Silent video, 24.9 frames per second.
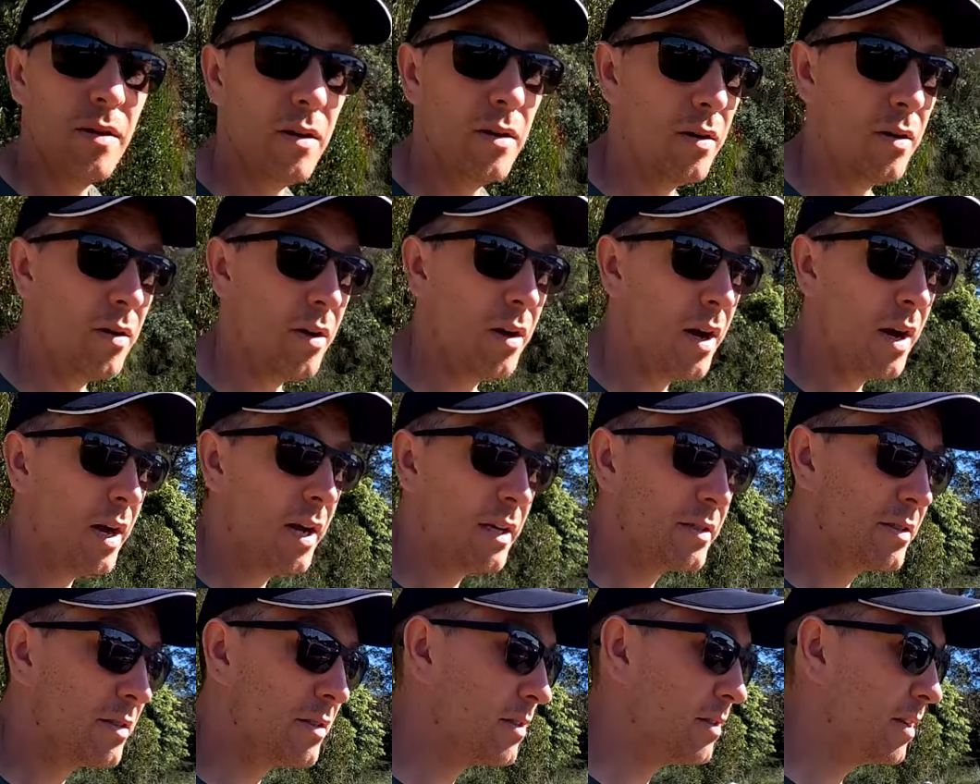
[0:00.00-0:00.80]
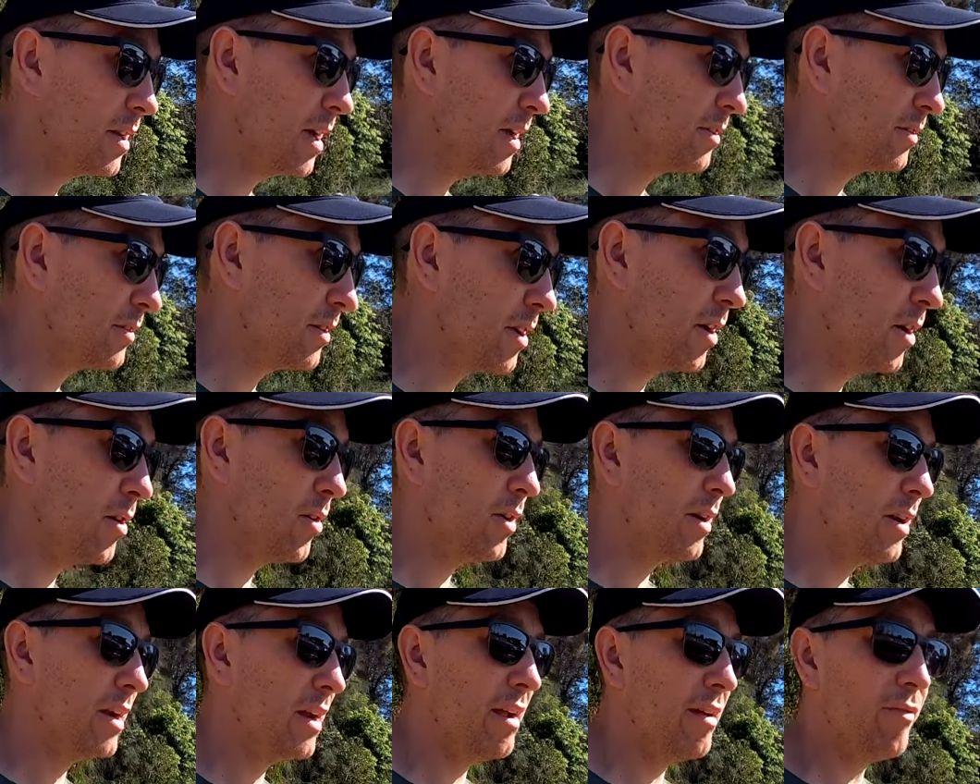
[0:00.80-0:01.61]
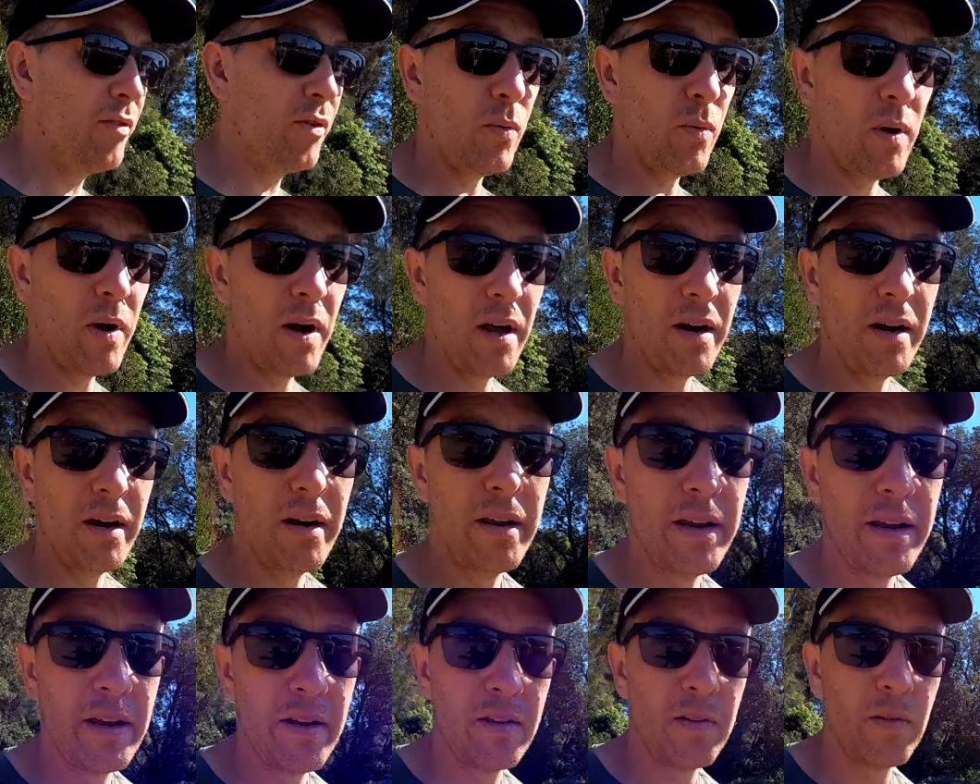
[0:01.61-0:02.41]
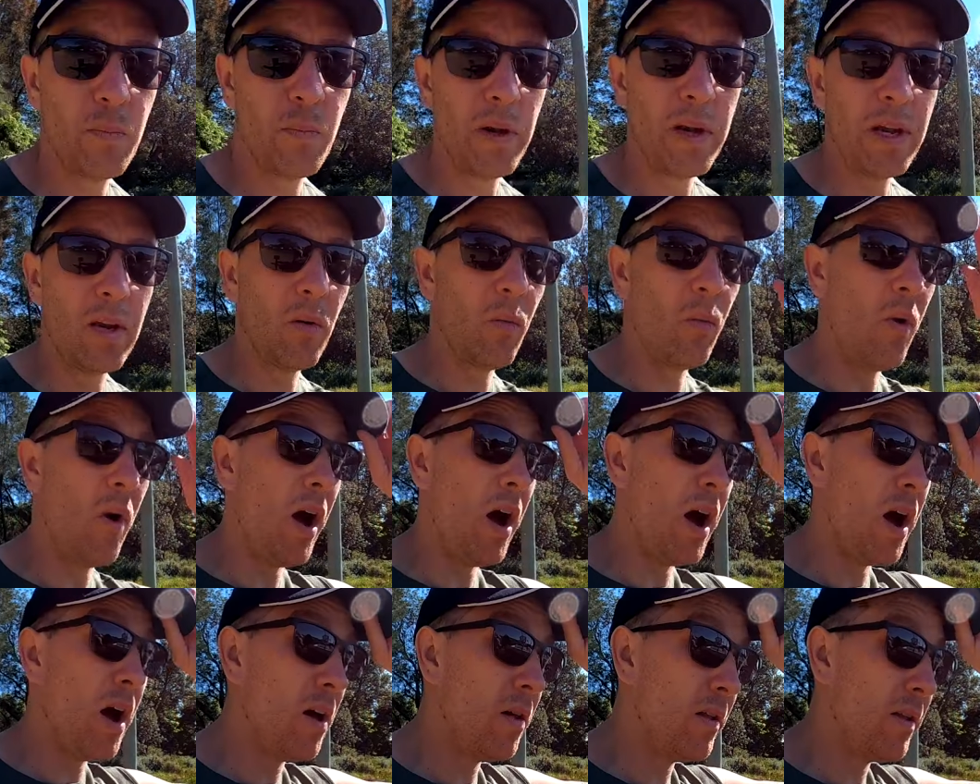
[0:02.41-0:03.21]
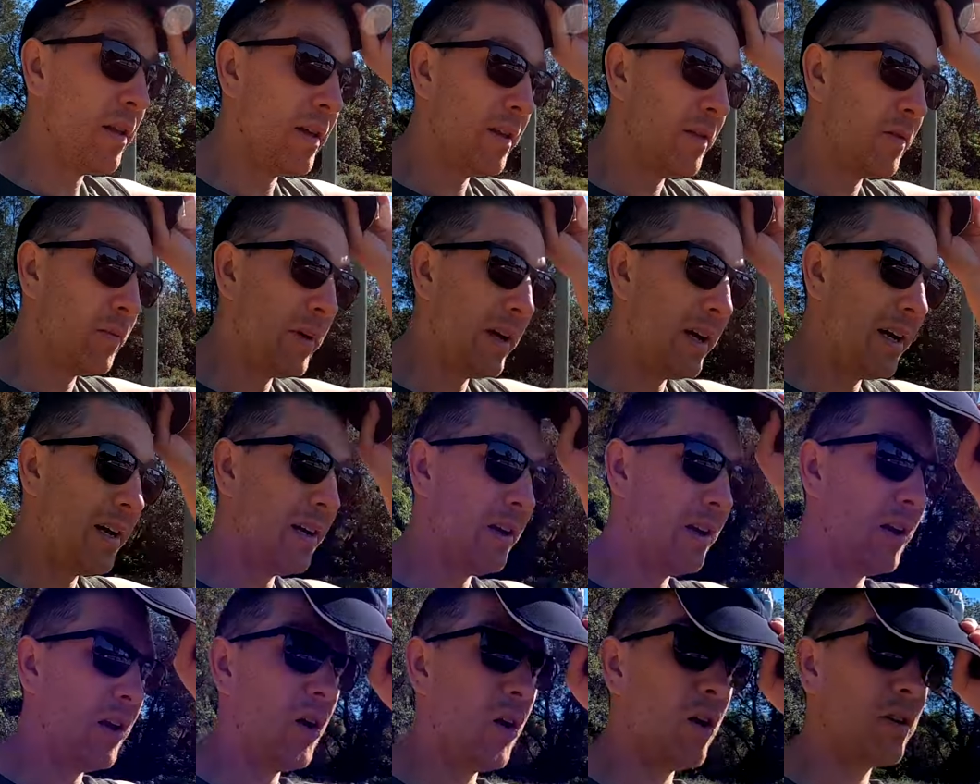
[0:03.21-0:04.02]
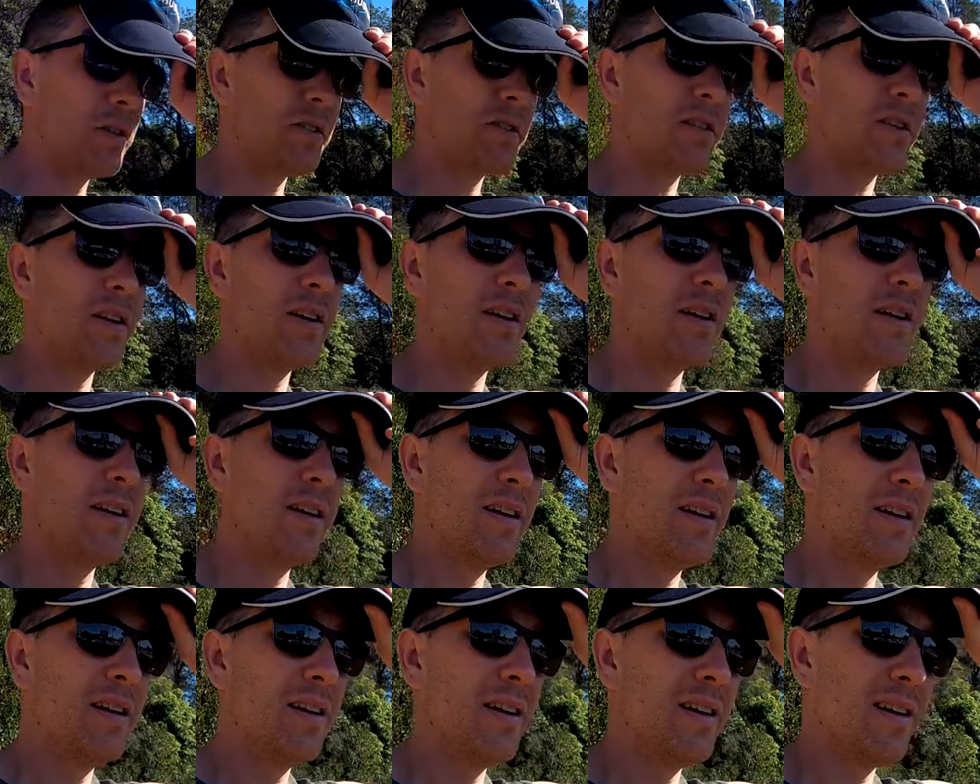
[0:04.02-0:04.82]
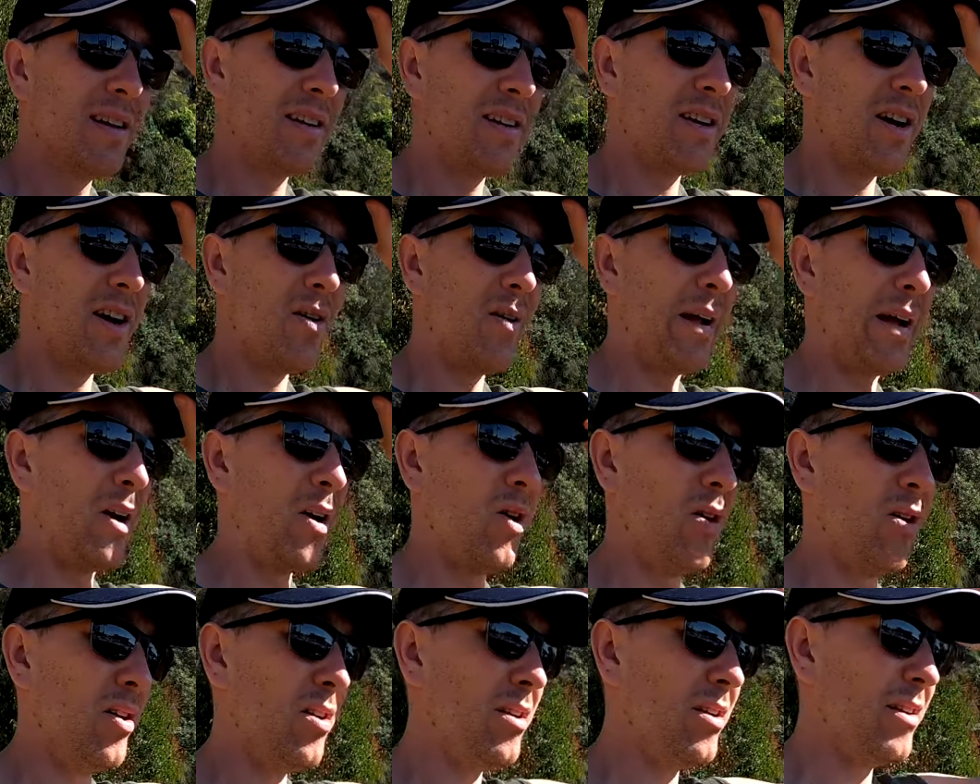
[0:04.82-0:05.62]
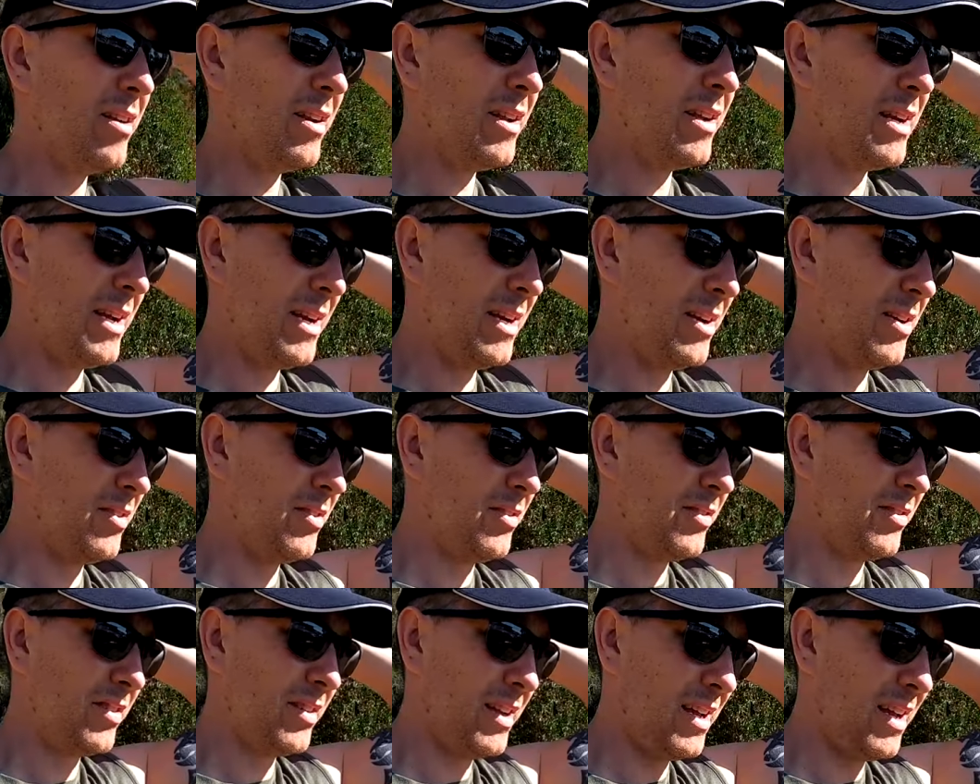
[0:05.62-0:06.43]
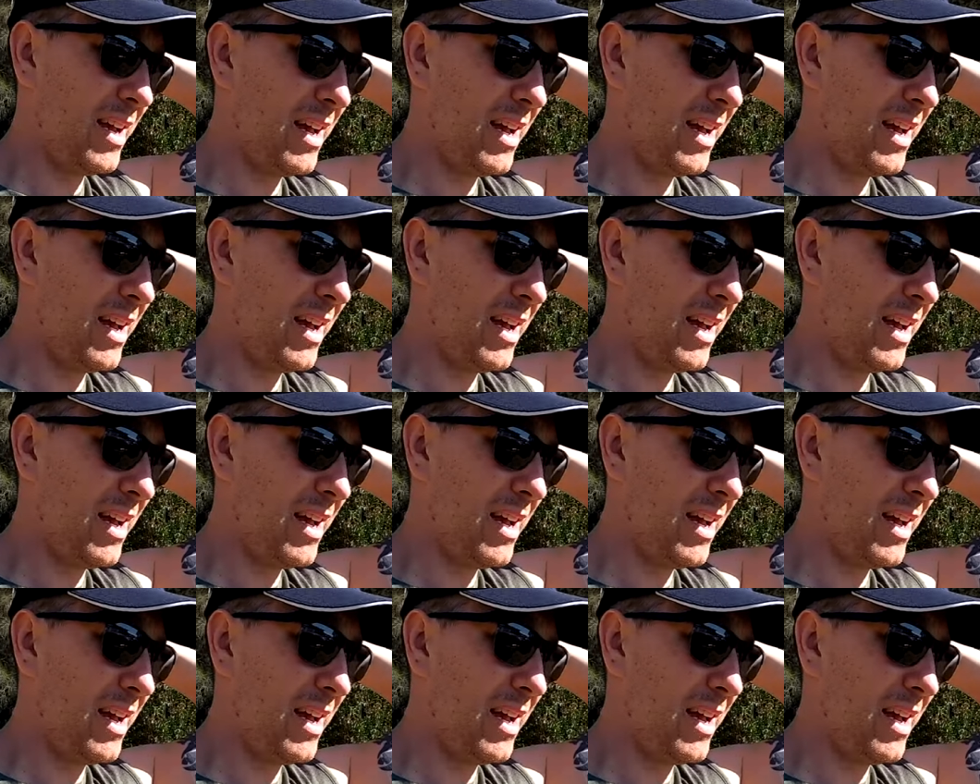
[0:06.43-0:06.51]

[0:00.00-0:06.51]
All right, how's it going, everyone? It has been a while. There's been a lot going on, and